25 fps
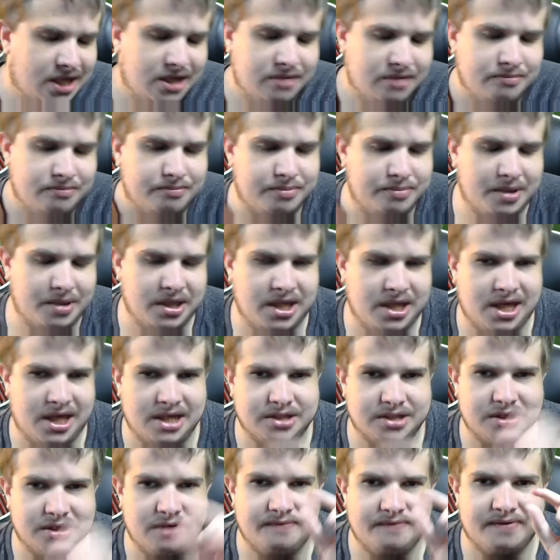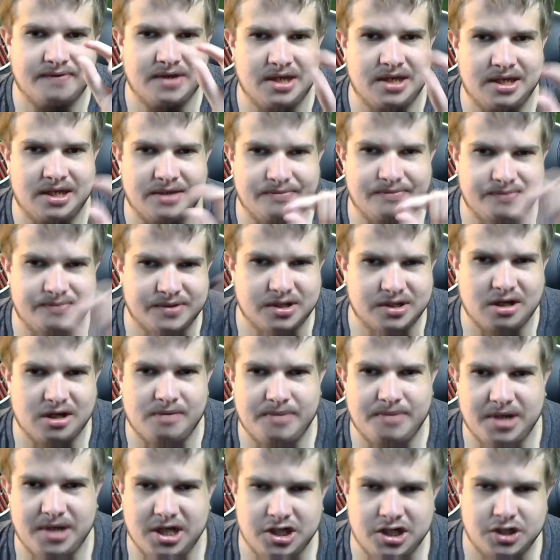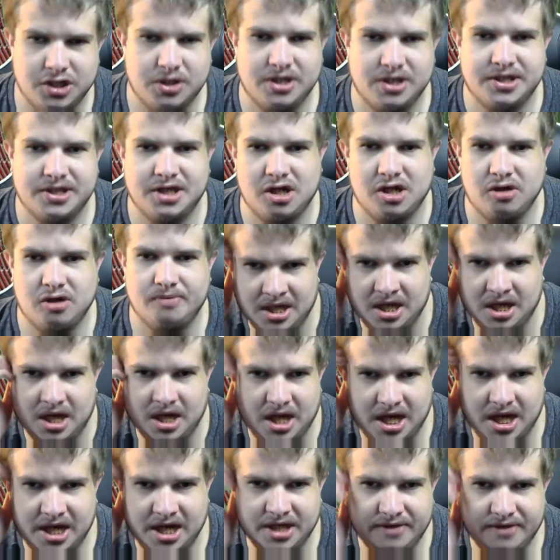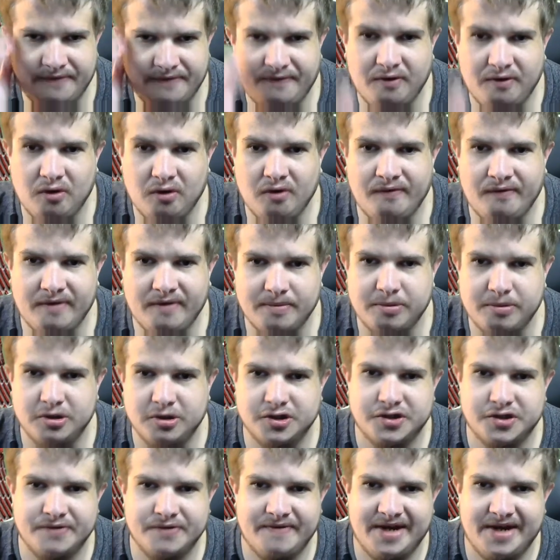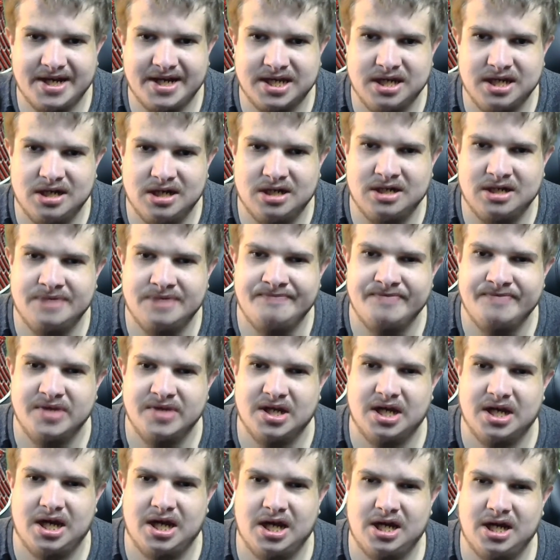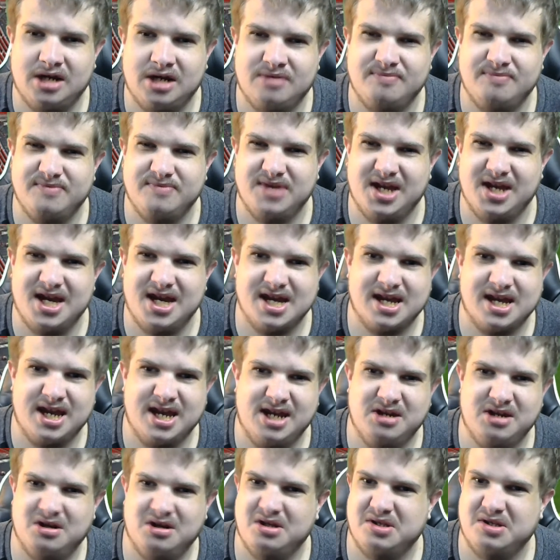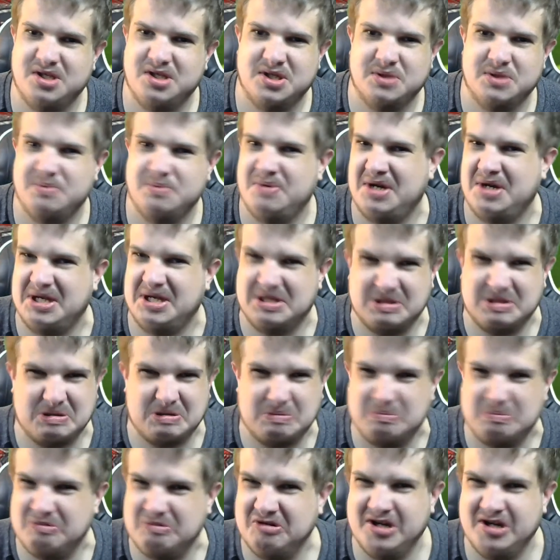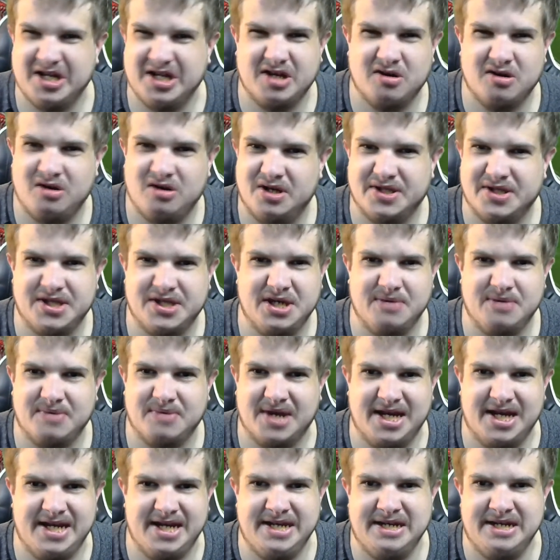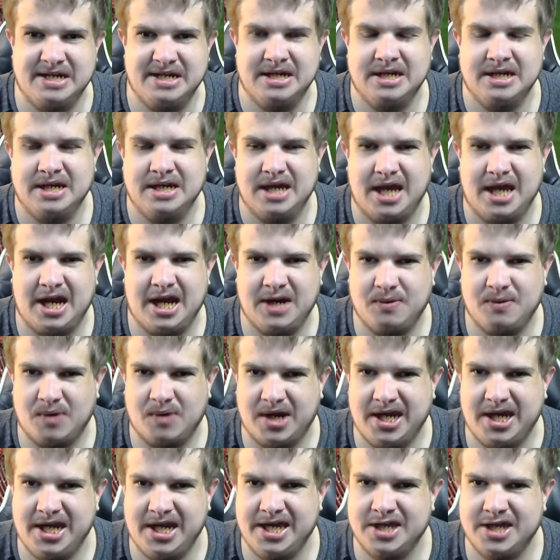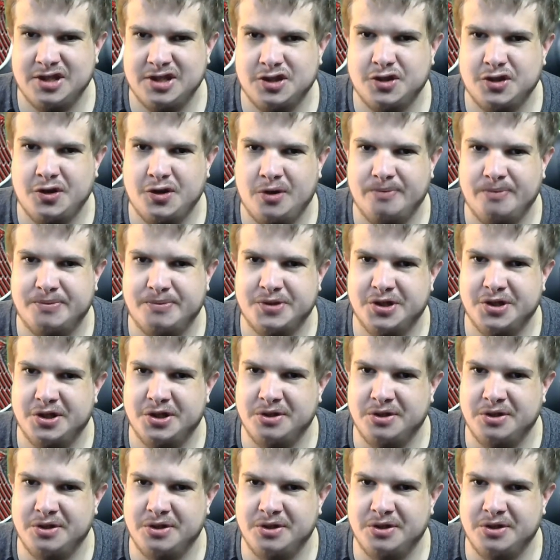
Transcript: but yeah, don't forget, it's going to be an interesting competition. Uh, the four for Slovakia. Um, yeah, again, no disrespect. Really can't see them getting anywhere near the top two.